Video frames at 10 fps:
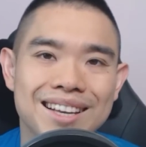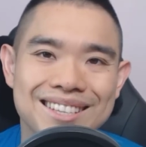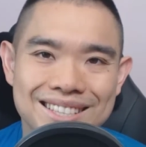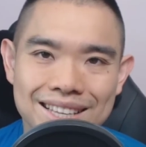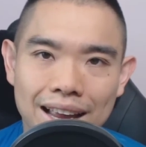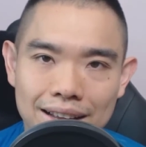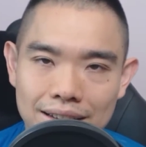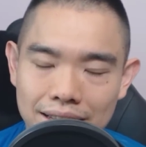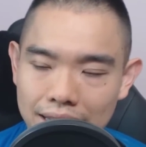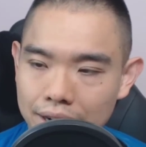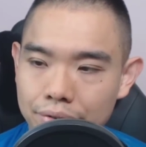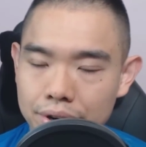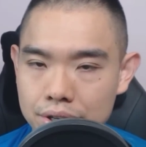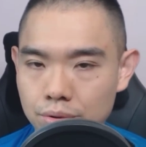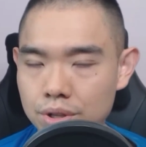stack
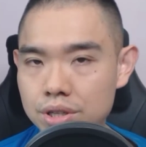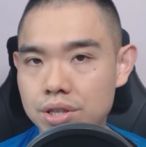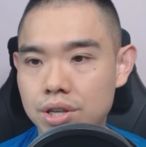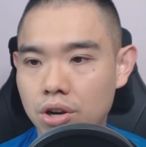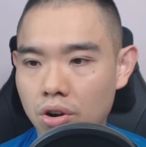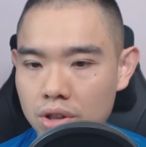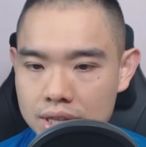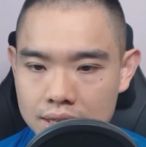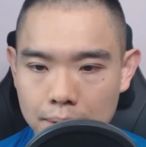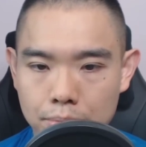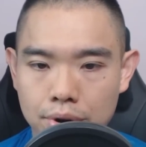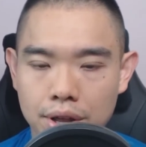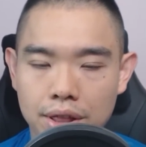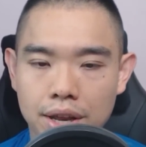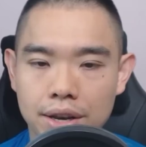area. So this is a concept,
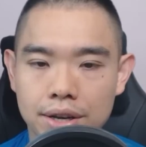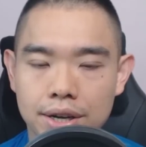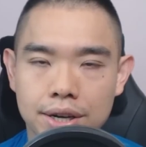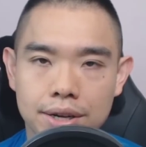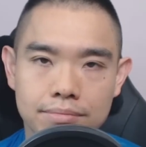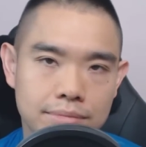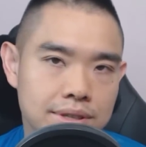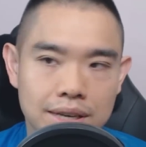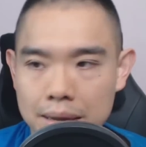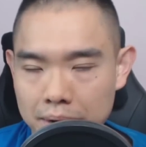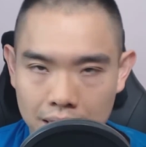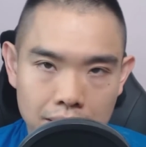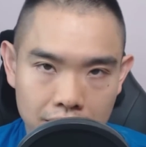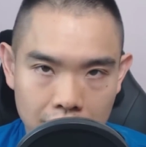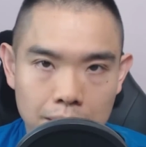right, that it's a name I
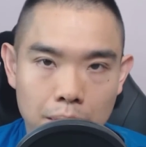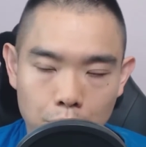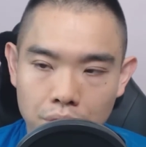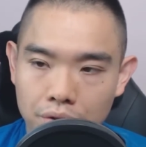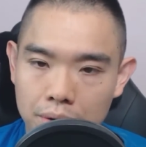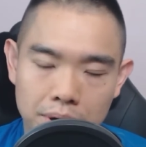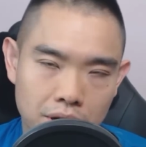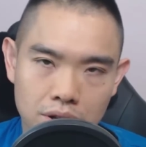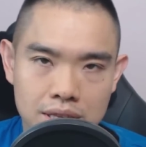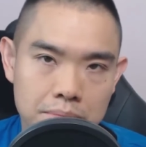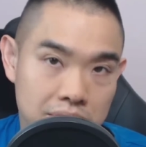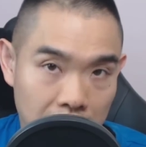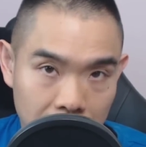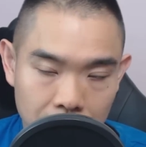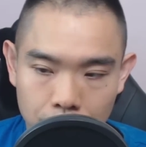kind of come up with, right, but the concept is
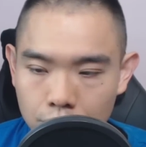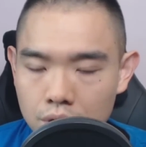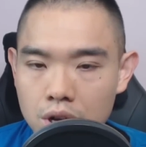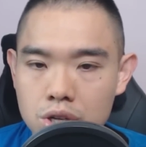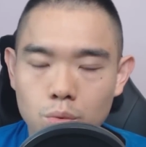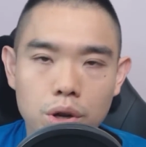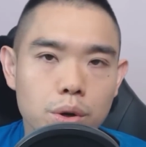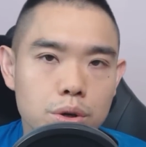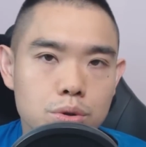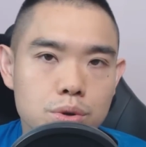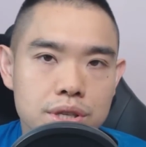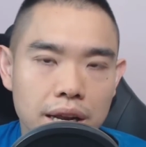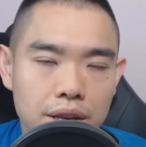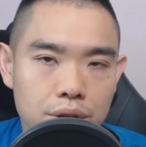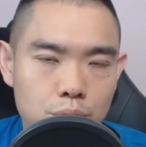nothing new. So what you want to do is
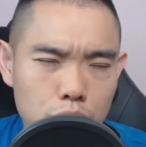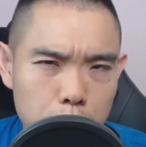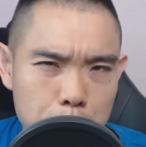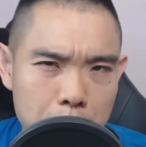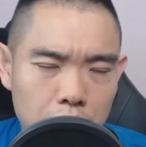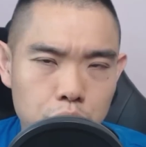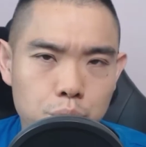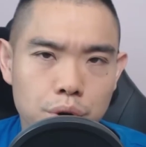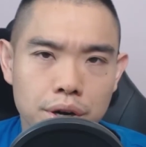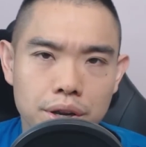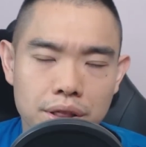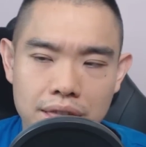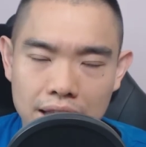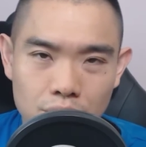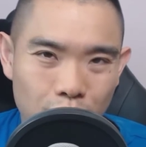that you want to make sure
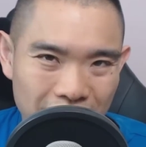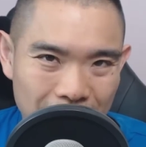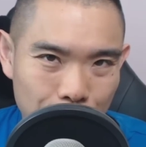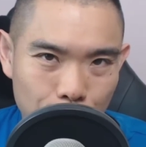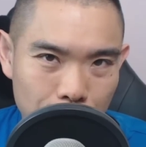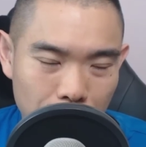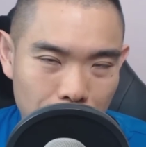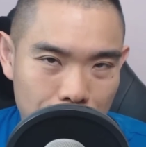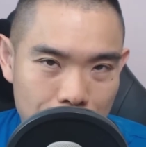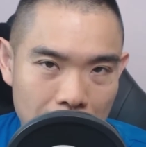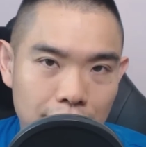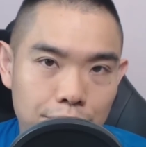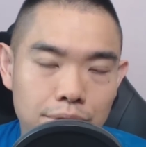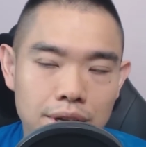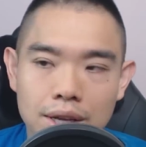that your area of
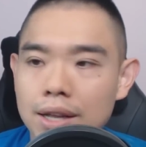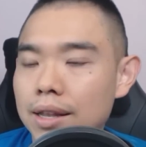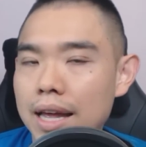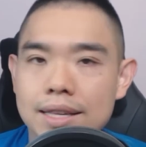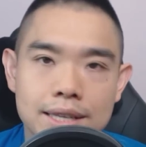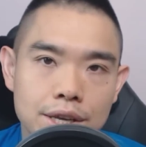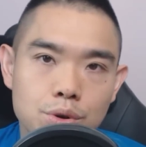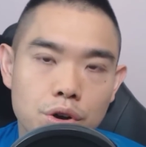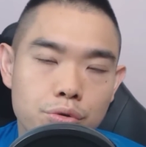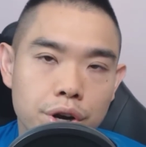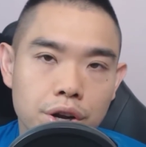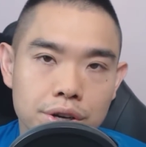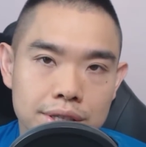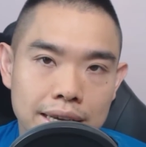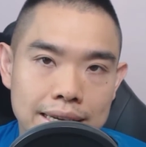value, let's say you are trading on
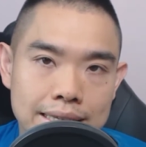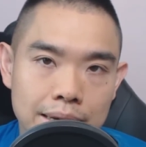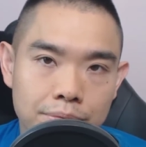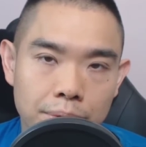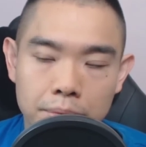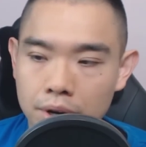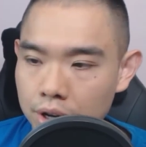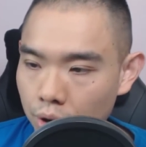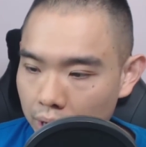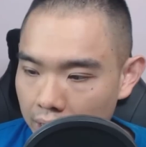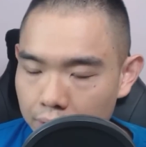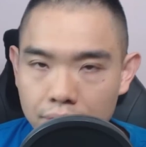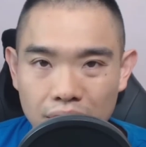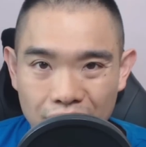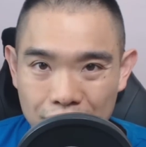a daily time frame, your
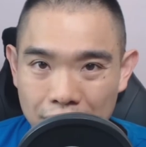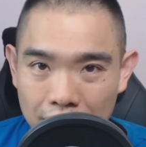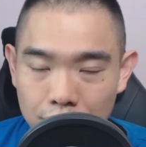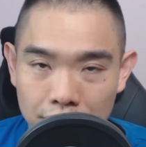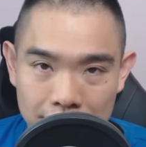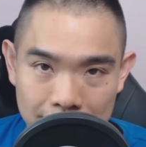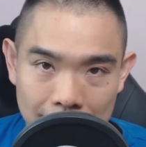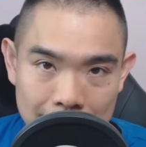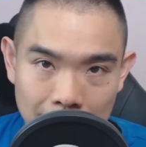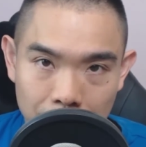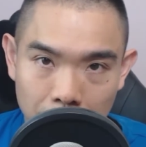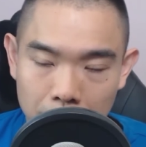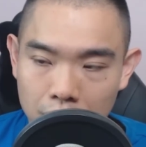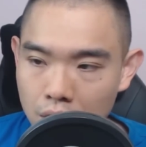area of value on a daily time frame